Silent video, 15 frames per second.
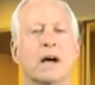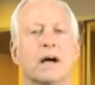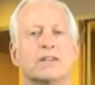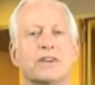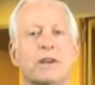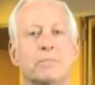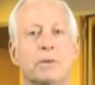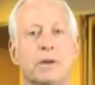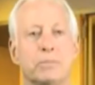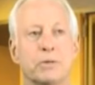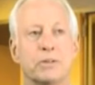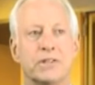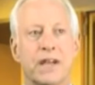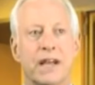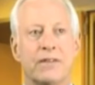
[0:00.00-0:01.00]
Some people
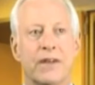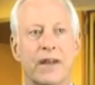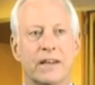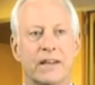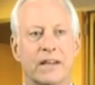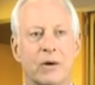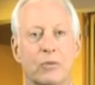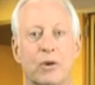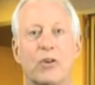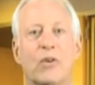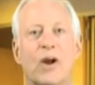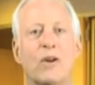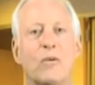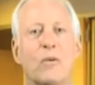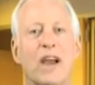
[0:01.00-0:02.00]
say that
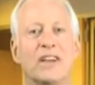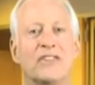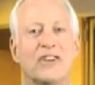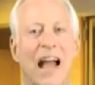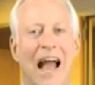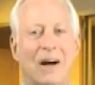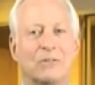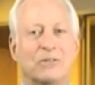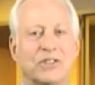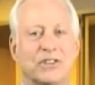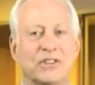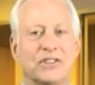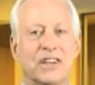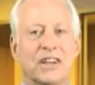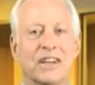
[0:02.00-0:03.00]
regret weighs
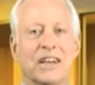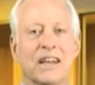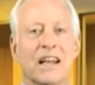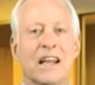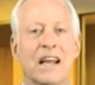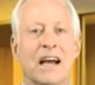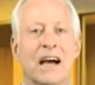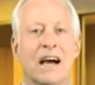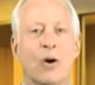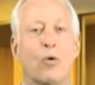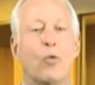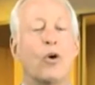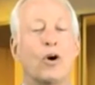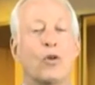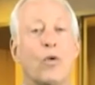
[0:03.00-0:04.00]
ounces
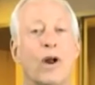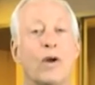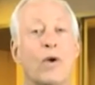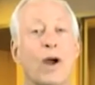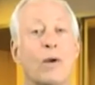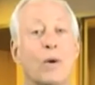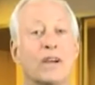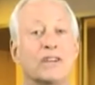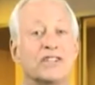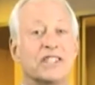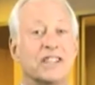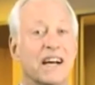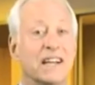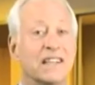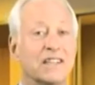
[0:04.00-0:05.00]
or regret weighs
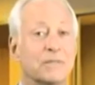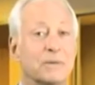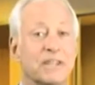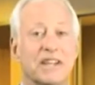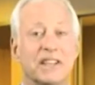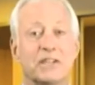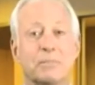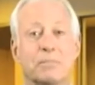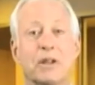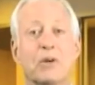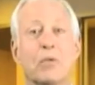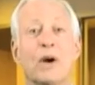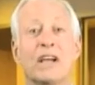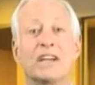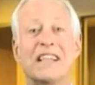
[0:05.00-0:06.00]
tons, but discipline
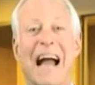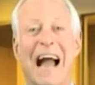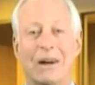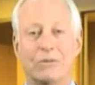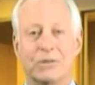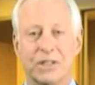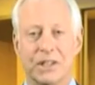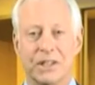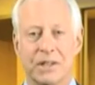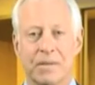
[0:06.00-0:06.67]
weighs ounces.